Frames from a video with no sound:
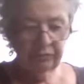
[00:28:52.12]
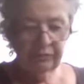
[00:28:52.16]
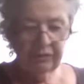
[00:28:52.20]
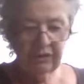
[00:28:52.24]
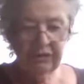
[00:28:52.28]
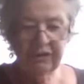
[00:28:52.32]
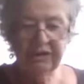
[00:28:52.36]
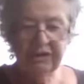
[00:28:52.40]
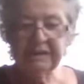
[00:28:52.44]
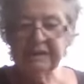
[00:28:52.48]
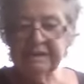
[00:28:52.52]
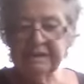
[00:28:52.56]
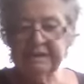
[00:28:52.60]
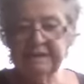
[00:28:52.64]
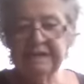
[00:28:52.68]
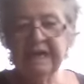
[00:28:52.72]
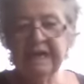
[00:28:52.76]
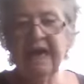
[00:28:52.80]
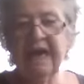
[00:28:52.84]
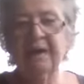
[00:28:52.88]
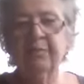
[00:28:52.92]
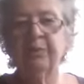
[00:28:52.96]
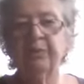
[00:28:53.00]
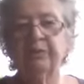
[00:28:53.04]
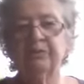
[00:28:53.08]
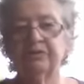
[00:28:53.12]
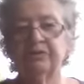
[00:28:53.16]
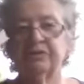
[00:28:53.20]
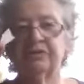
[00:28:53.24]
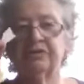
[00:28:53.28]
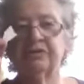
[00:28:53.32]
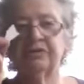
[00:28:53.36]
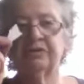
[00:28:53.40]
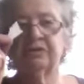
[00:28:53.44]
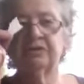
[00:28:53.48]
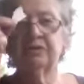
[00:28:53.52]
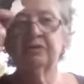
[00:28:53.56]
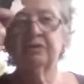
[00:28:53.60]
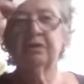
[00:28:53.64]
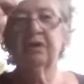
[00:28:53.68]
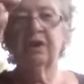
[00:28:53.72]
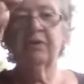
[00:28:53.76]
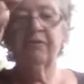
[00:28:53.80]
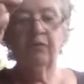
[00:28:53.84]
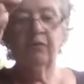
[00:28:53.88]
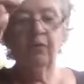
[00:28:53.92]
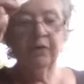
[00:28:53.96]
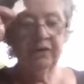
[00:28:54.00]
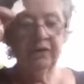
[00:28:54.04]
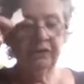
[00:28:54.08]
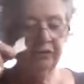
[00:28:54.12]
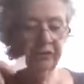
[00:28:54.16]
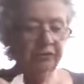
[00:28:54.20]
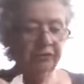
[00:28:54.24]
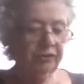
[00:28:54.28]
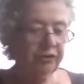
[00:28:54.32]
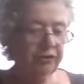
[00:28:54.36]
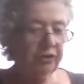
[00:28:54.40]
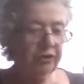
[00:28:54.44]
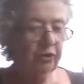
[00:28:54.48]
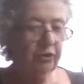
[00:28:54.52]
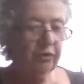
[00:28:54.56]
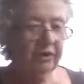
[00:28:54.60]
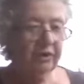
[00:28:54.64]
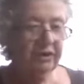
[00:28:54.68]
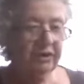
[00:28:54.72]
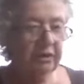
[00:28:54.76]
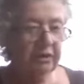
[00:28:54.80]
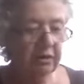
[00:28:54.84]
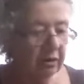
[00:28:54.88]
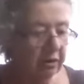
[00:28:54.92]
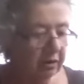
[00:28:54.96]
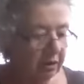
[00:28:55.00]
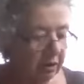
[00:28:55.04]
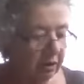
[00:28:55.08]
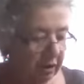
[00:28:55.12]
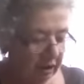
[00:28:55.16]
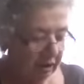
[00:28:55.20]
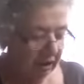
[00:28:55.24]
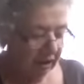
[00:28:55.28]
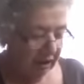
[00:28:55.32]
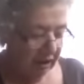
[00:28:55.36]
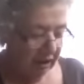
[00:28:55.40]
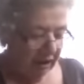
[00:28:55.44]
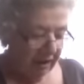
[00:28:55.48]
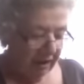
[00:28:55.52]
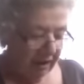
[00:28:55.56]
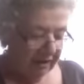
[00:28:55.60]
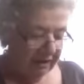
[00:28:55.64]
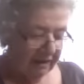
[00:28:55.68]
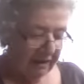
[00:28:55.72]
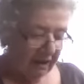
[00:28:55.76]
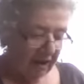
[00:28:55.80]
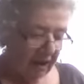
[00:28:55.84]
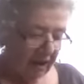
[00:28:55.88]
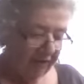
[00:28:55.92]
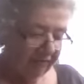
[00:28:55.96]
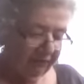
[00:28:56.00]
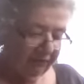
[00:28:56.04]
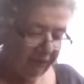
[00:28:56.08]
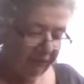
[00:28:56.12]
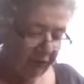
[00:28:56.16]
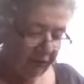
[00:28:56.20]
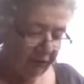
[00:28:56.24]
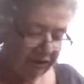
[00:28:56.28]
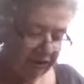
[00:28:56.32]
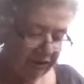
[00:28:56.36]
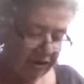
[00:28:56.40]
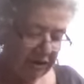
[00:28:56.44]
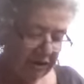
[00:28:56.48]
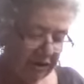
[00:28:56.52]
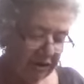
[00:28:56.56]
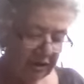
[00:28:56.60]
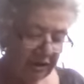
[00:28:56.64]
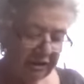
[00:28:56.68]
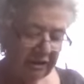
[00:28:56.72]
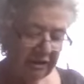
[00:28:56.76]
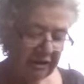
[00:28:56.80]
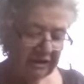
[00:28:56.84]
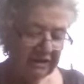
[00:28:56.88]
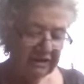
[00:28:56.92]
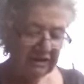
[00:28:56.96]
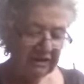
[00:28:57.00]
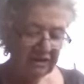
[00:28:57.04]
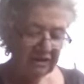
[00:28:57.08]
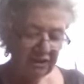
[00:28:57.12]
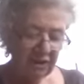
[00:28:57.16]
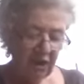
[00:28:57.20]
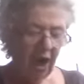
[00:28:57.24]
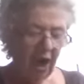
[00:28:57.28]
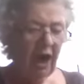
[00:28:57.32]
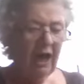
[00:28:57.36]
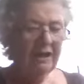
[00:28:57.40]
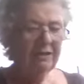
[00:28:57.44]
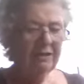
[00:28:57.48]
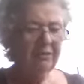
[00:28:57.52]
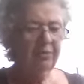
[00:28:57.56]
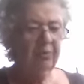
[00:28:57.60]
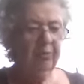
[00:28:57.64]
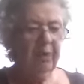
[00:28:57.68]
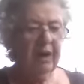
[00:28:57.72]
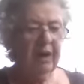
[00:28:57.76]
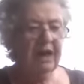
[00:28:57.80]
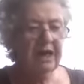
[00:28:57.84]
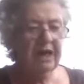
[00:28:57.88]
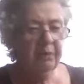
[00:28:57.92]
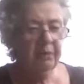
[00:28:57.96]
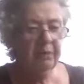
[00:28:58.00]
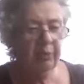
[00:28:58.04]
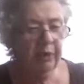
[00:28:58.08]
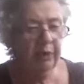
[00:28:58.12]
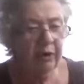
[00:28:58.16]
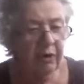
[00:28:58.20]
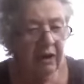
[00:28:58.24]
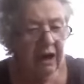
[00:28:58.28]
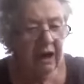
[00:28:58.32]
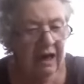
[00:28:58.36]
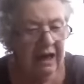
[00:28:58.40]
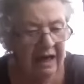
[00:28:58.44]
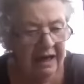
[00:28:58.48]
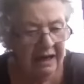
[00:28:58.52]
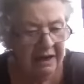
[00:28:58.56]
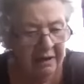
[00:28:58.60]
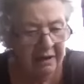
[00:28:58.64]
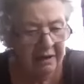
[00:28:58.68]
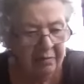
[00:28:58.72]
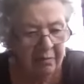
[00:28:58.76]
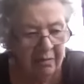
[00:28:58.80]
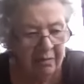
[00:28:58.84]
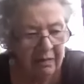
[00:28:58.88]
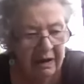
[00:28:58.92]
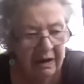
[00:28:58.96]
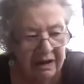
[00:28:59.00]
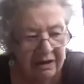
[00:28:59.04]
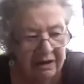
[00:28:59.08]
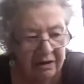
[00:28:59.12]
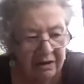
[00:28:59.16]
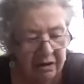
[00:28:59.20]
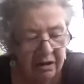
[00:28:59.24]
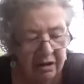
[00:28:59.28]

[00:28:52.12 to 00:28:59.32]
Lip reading: little samples of what you're doing. Unfortunately, this is cotton paper, and it